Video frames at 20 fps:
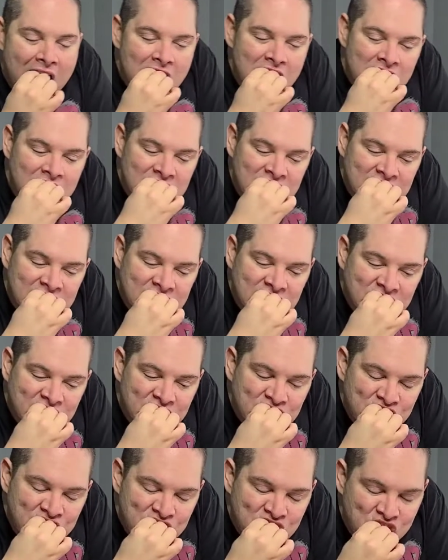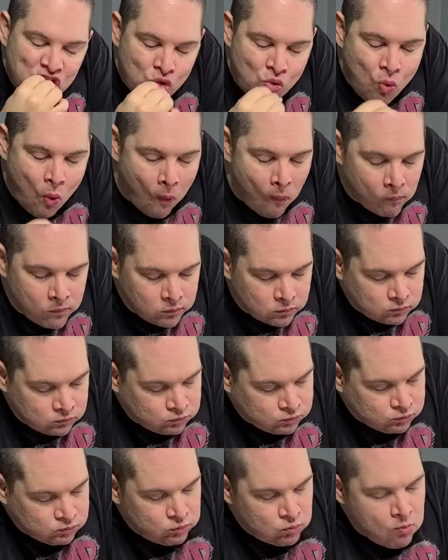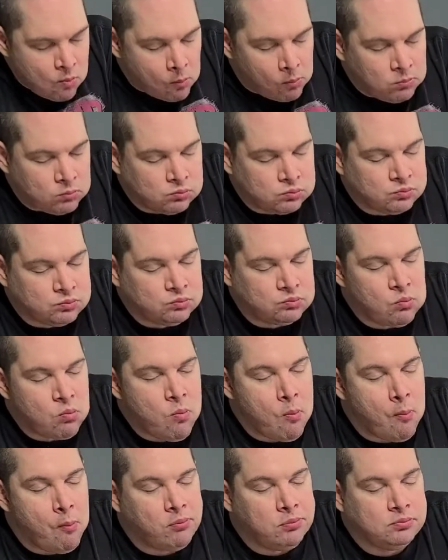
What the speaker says: Nobody speaks.